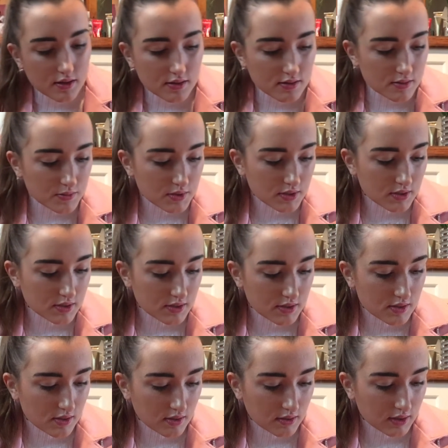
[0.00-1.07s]
So I'm just gonna
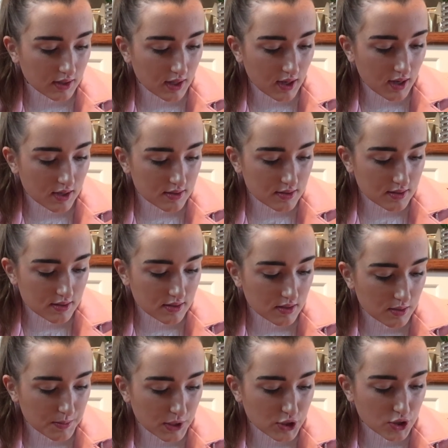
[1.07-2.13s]
start that.
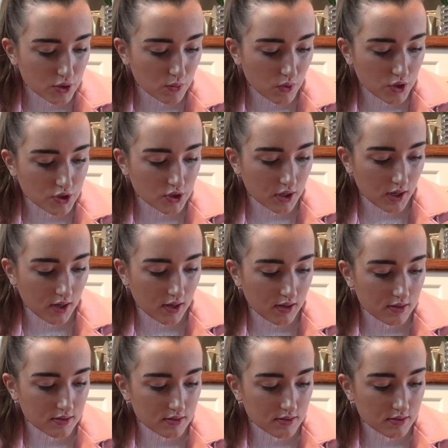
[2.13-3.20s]
Make sure you wash your
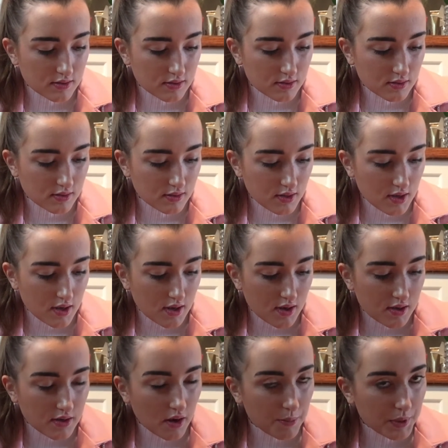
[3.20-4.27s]
hands.
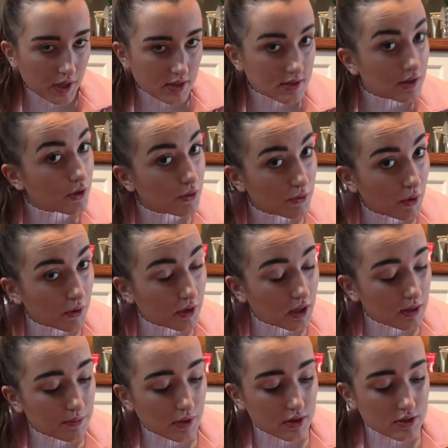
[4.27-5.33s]
Not because of
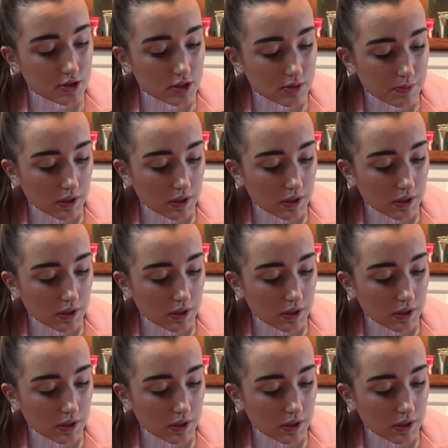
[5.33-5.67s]
corona, but just